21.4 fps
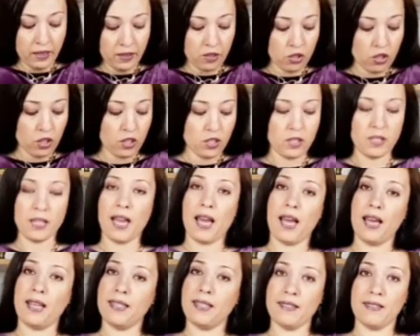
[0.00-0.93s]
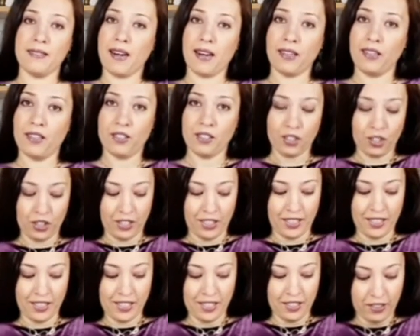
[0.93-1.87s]
just as a regular
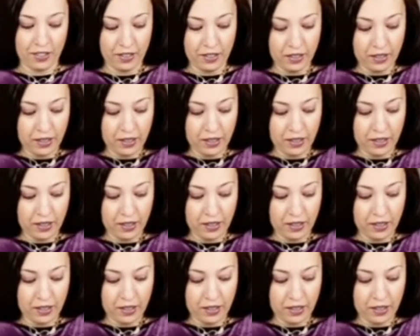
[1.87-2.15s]
schnitzel.